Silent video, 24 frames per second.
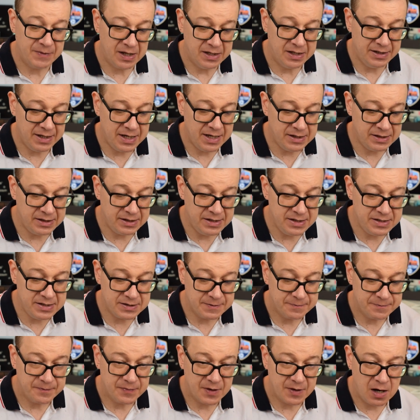and that is
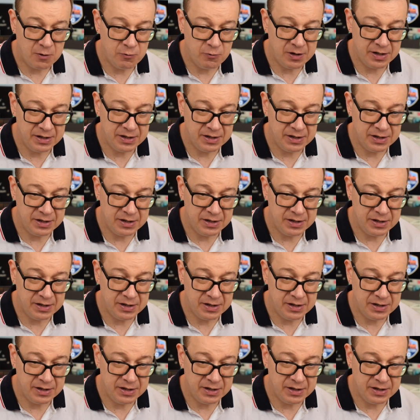our